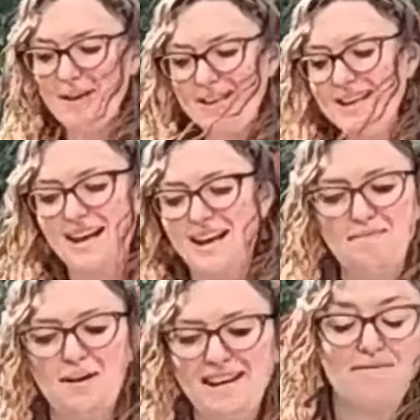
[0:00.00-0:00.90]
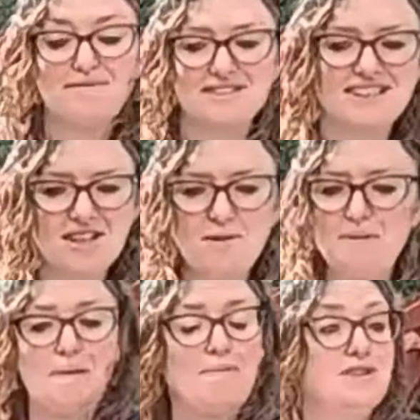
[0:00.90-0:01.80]
announce that so many
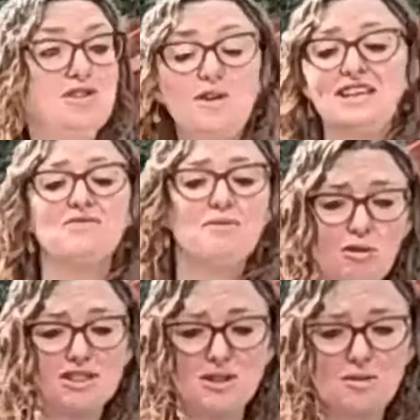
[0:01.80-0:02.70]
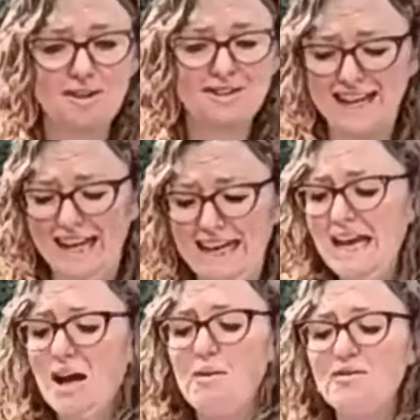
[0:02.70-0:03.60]
people are joining us from across the world today.
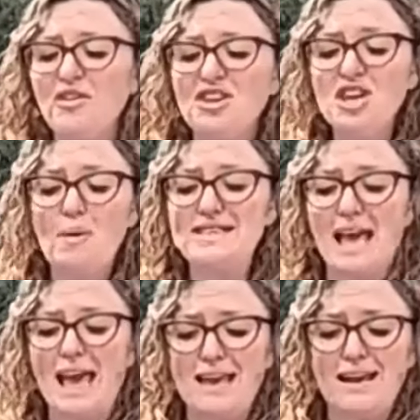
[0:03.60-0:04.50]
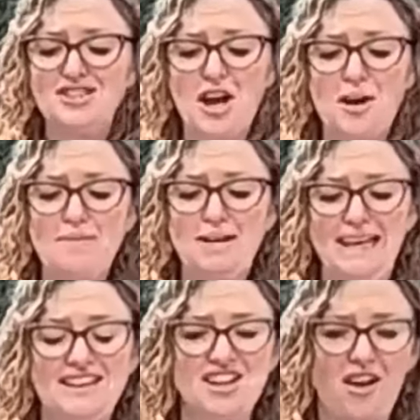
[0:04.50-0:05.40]
We've got the USA, Germany,
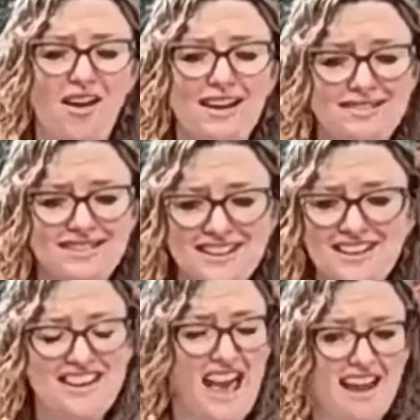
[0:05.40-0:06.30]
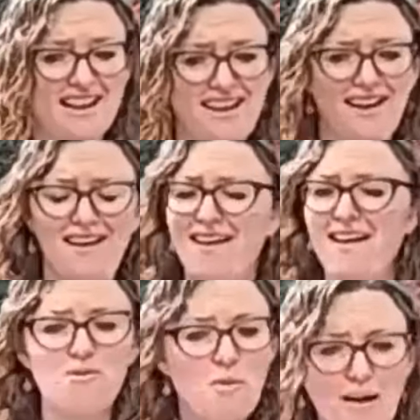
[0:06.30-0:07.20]
Thailand, Kenya.
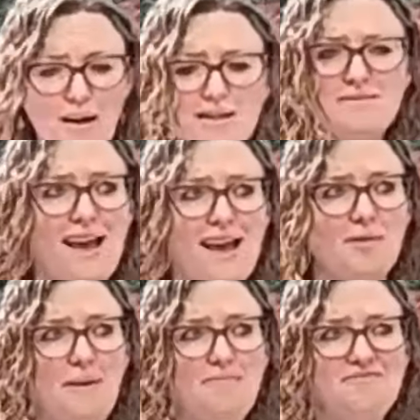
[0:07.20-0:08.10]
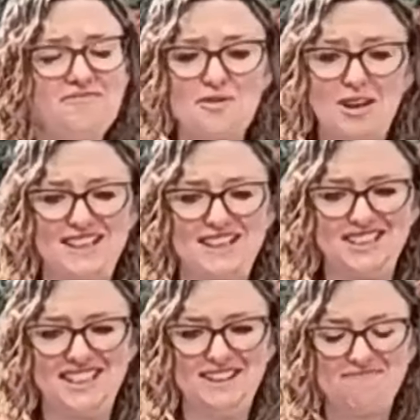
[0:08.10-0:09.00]
Welcome to everyone. It's really exciting.